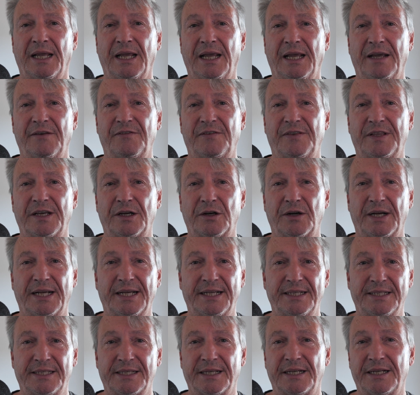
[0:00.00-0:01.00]
if there
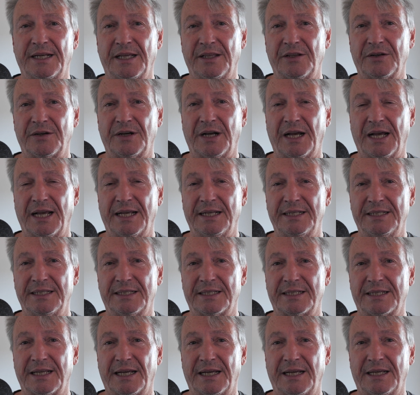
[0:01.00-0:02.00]
is another
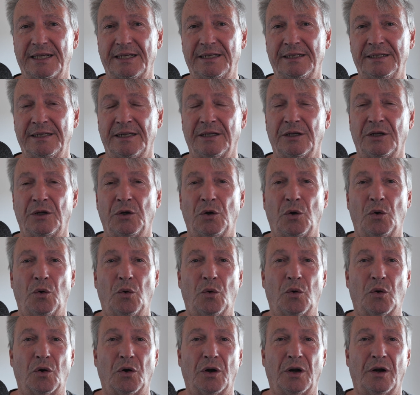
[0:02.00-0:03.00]
Einstein
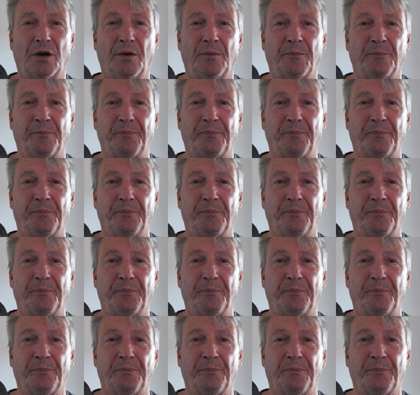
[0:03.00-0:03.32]
or